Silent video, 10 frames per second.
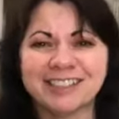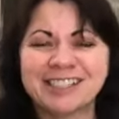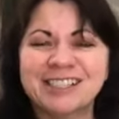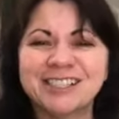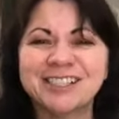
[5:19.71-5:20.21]

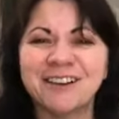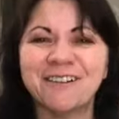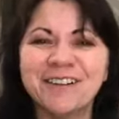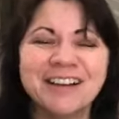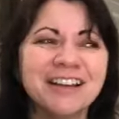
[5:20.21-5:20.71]
So
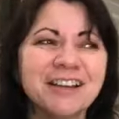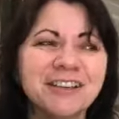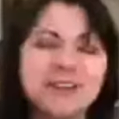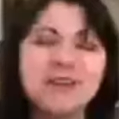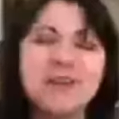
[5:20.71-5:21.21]

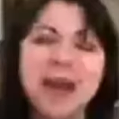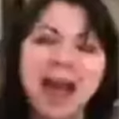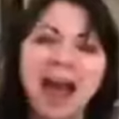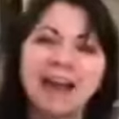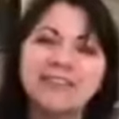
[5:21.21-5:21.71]
you
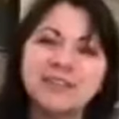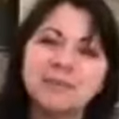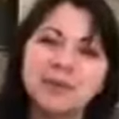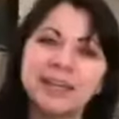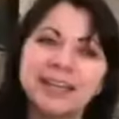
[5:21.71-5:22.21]
have to
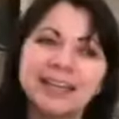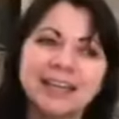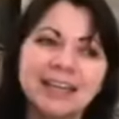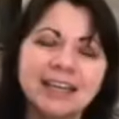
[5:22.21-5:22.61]
do